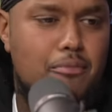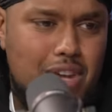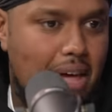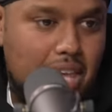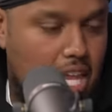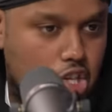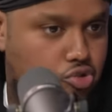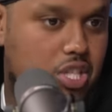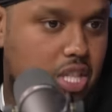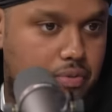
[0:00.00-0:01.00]
I'm navigating the
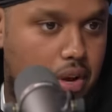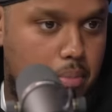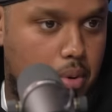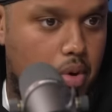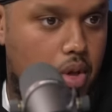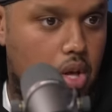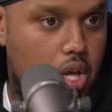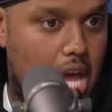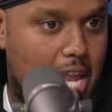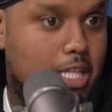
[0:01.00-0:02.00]
streets differently, bro
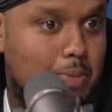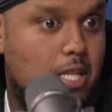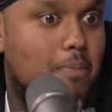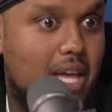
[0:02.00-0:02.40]
and especially yeah.